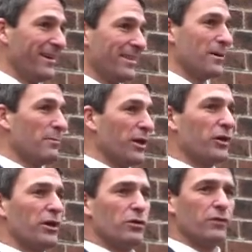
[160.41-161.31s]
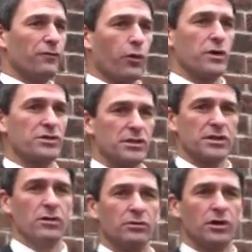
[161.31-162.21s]
the ability to enforce its
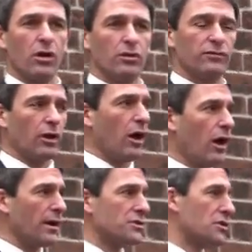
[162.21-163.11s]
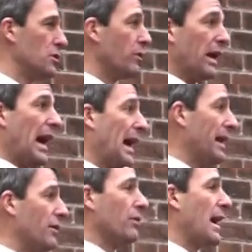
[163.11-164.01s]
own code of laws, you and
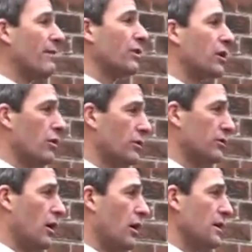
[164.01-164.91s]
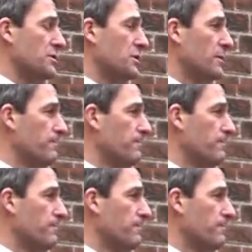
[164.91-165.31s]
I don't have a code of laws.